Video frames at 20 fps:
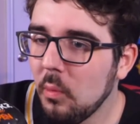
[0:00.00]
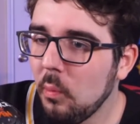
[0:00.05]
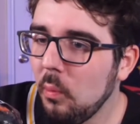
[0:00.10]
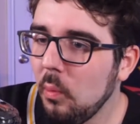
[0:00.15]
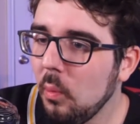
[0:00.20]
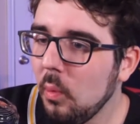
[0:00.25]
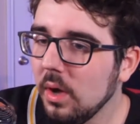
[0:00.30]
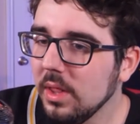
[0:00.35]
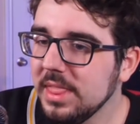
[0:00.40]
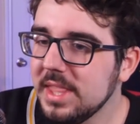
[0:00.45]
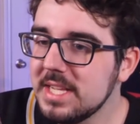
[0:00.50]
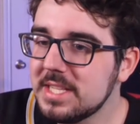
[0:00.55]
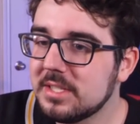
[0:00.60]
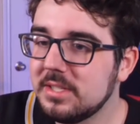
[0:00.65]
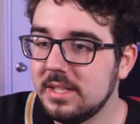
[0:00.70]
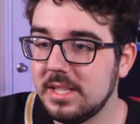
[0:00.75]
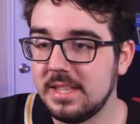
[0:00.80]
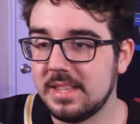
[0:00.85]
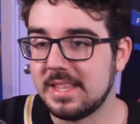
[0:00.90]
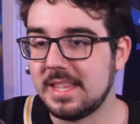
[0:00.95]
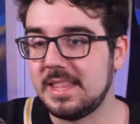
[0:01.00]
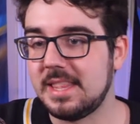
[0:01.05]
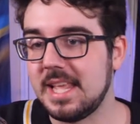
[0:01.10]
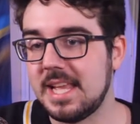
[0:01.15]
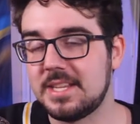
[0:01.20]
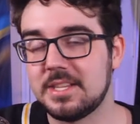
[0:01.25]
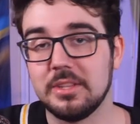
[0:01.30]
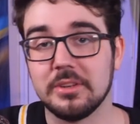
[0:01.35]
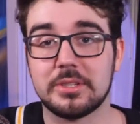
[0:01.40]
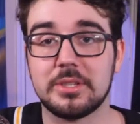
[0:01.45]
What, this
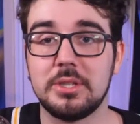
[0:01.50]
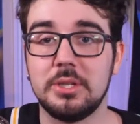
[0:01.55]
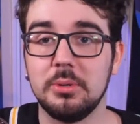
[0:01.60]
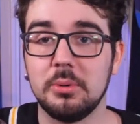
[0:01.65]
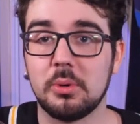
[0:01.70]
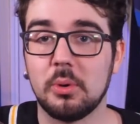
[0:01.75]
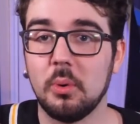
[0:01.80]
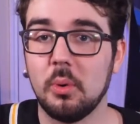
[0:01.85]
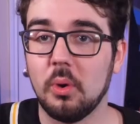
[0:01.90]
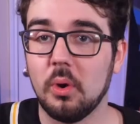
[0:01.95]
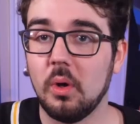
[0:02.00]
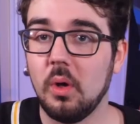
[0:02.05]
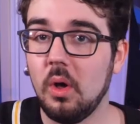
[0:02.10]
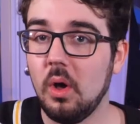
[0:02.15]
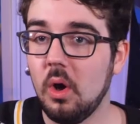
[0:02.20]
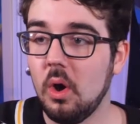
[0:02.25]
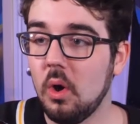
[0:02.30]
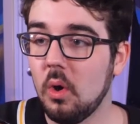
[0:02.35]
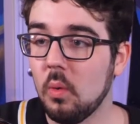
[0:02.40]
looks too cool.